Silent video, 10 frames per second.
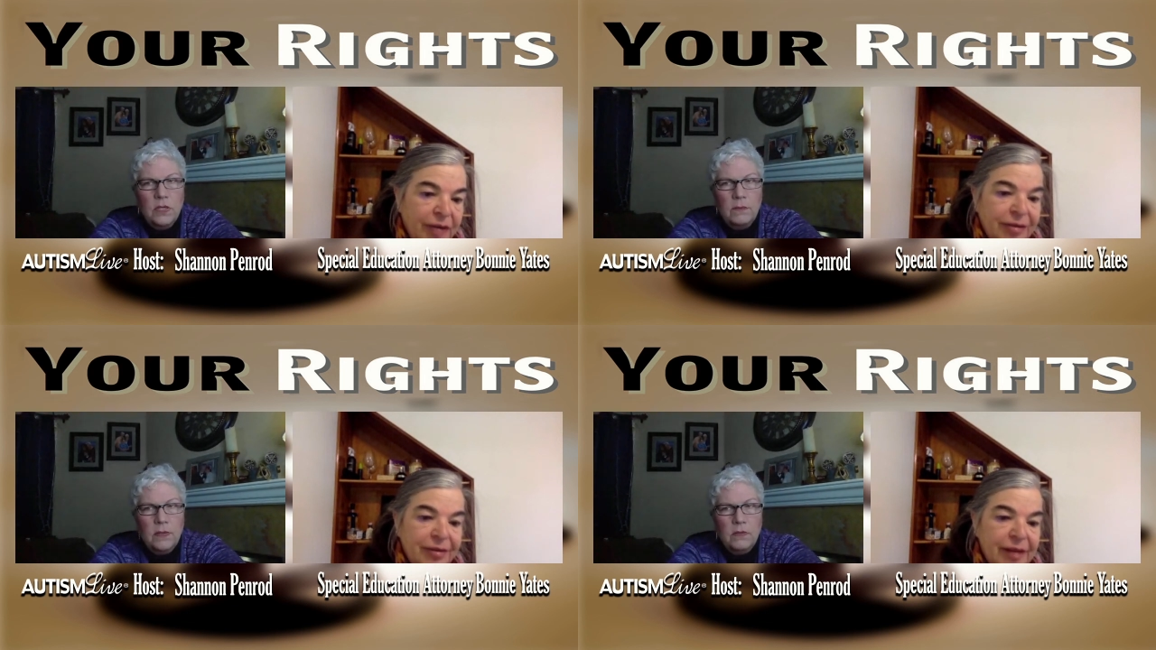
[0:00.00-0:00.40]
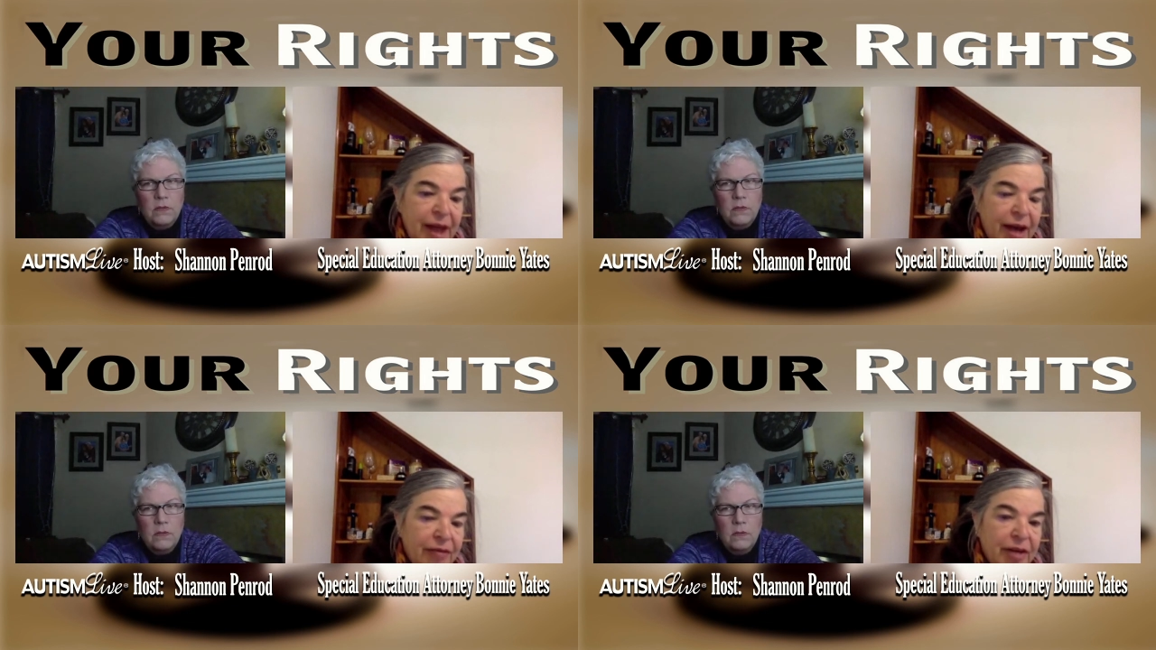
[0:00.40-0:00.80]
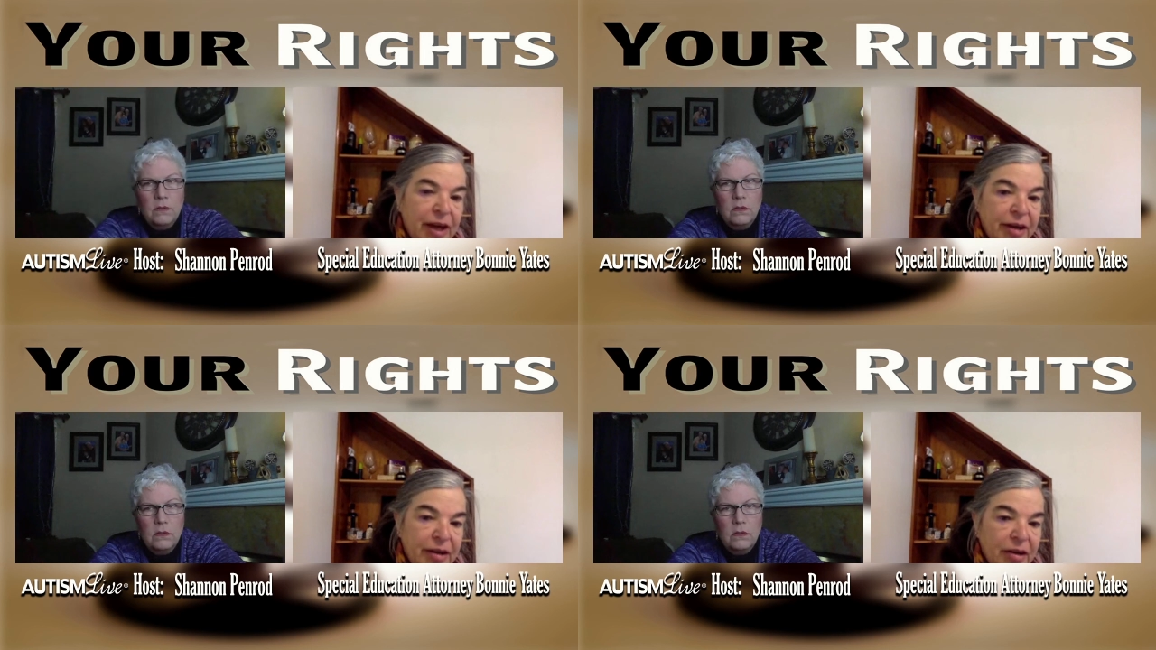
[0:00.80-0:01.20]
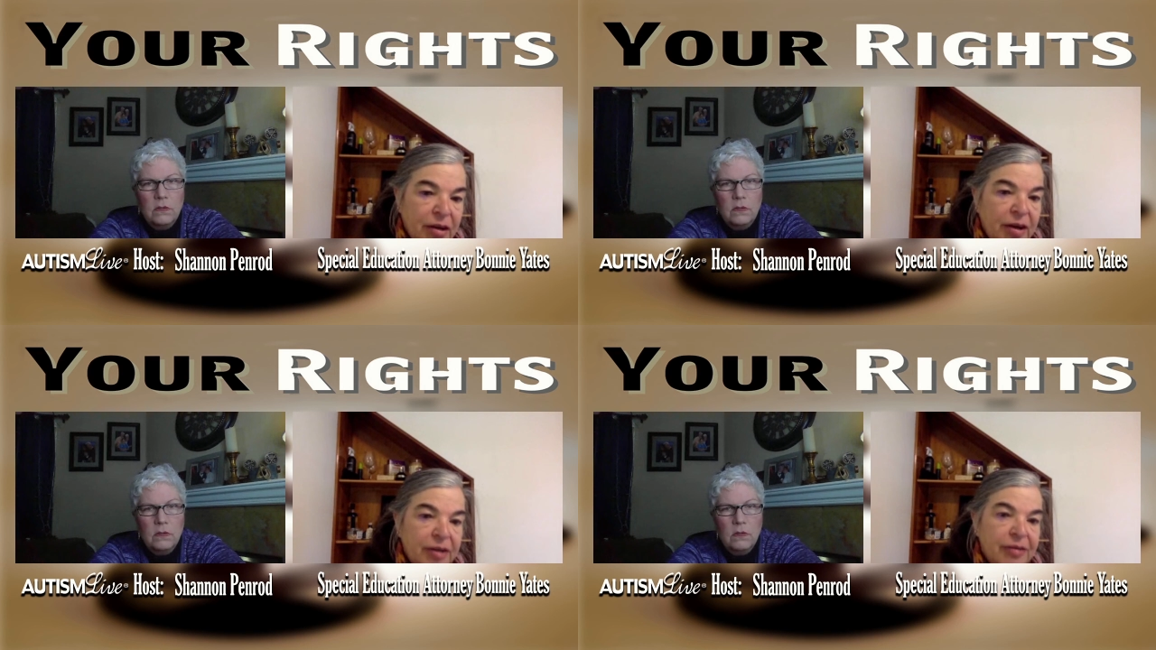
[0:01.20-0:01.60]
Speaker 1: I just haven't had
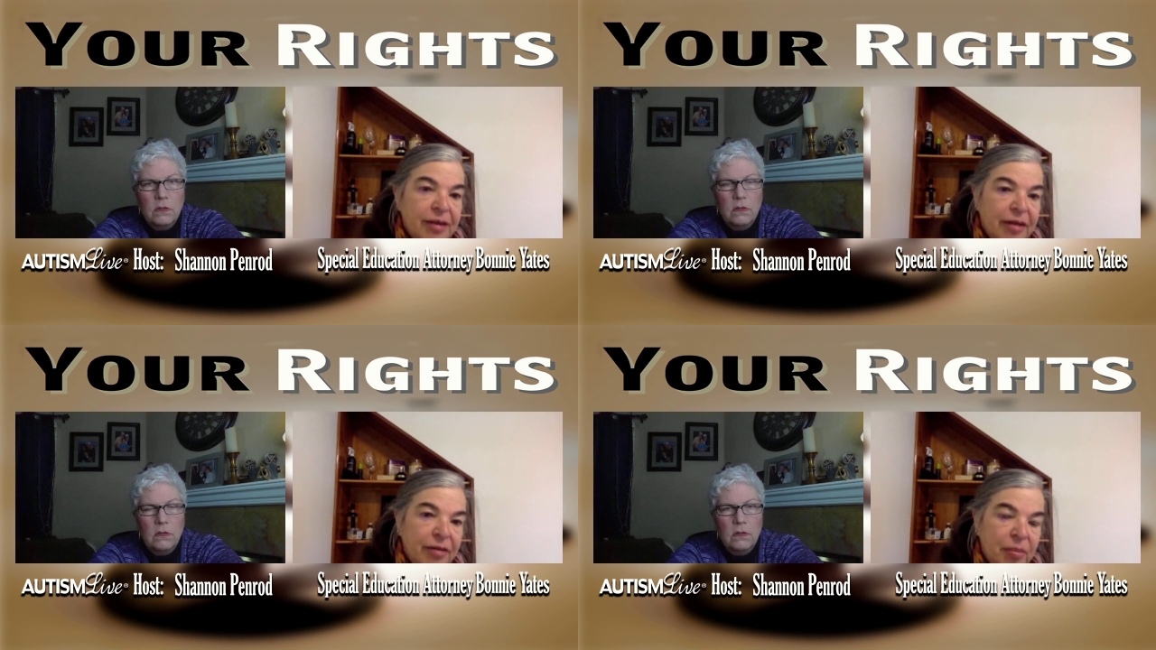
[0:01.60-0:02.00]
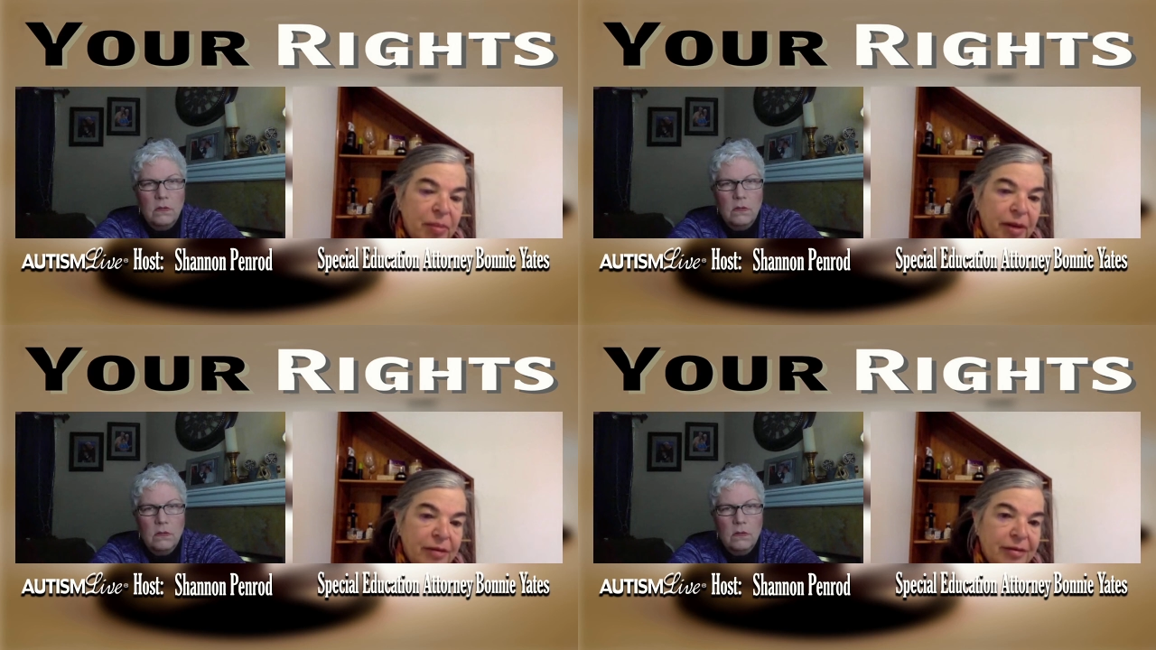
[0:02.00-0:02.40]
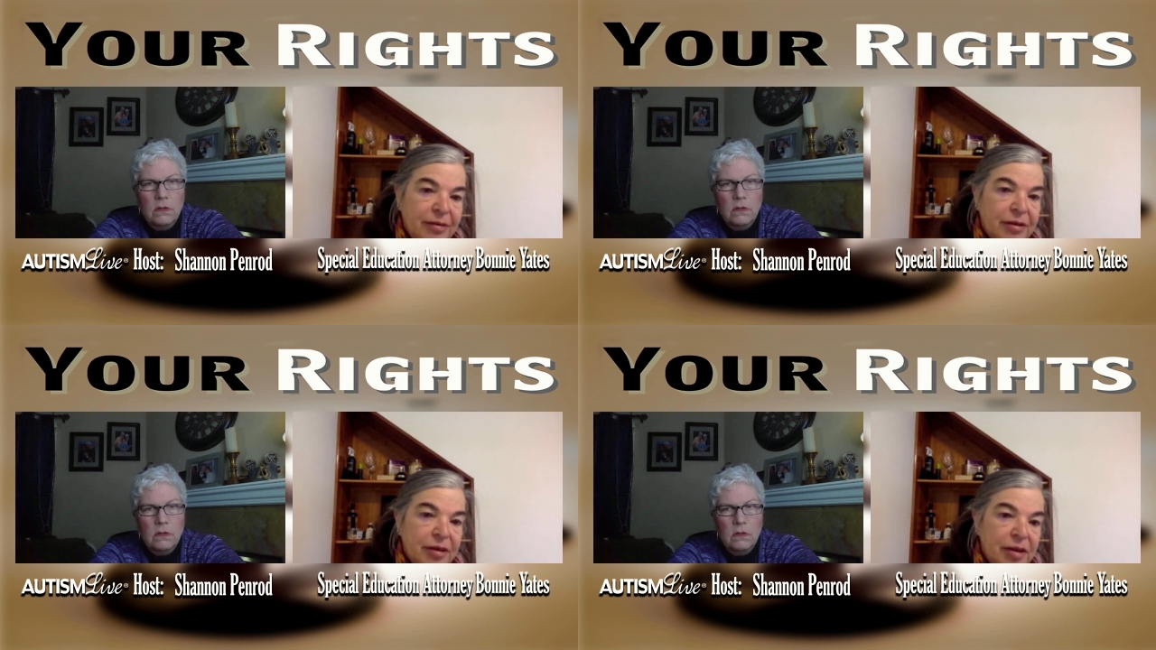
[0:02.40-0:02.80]
clients have the best